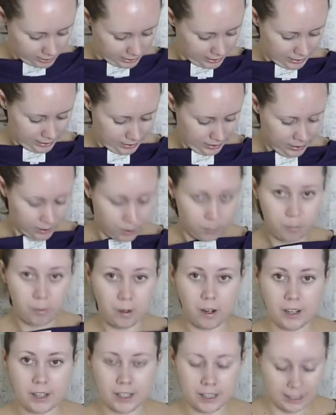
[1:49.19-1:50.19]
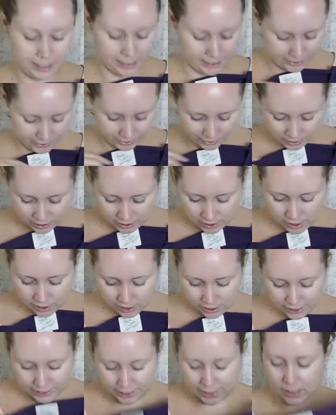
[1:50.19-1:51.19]
It has a little pocket here,
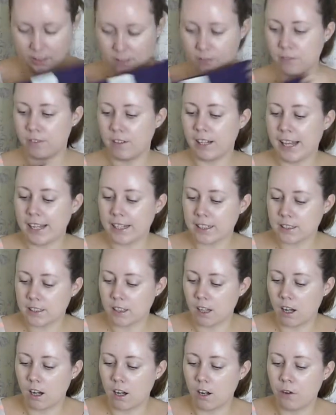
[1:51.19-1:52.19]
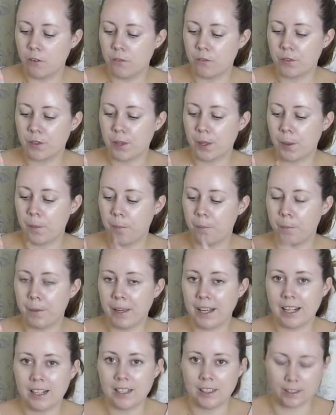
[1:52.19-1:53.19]
and it has flecks of the
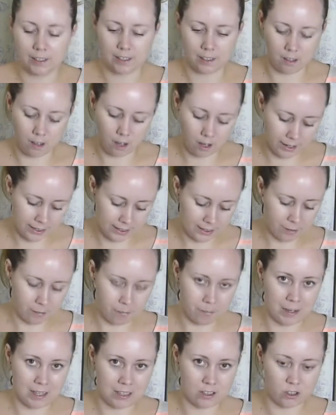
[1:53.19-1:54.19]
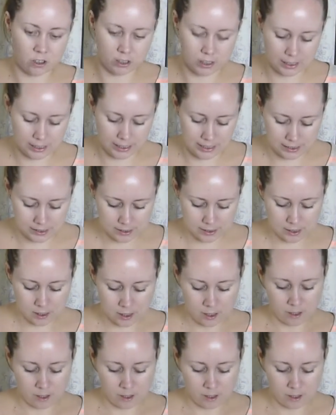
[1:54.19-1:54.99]
pink that kind of matches this.